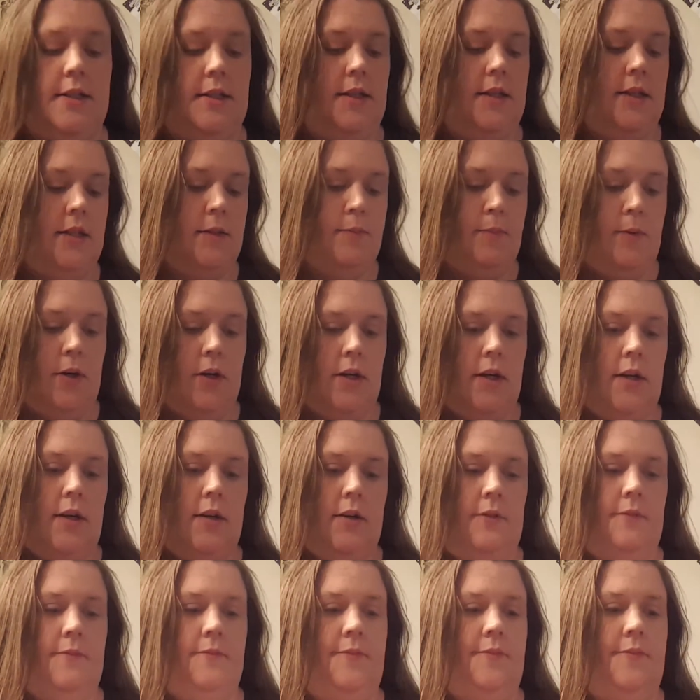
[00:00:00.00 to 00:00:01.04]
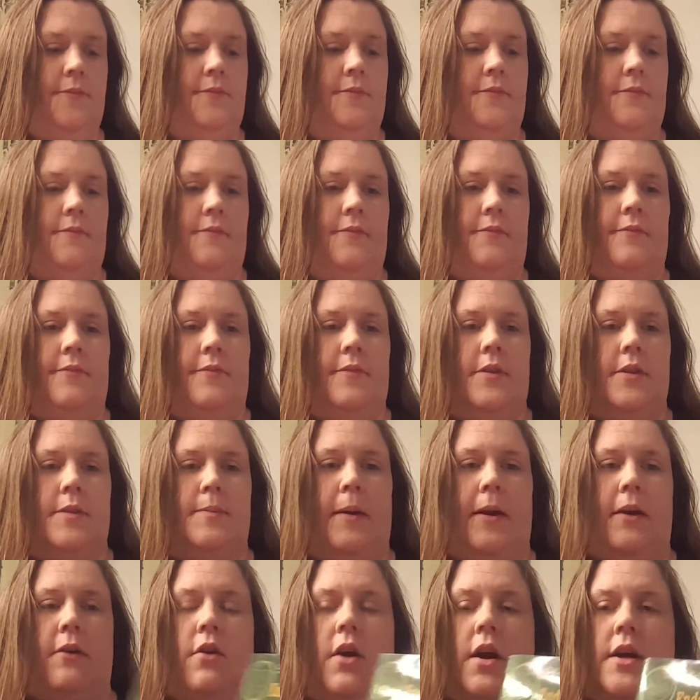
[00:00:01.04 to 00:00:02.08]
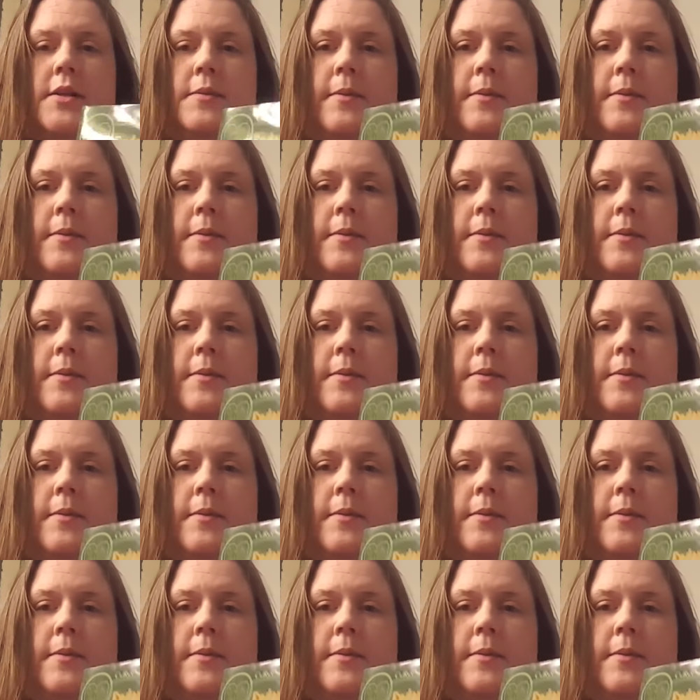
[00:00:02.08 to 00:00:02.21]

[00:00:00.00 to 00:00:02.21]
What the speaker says: this book. It's by Cross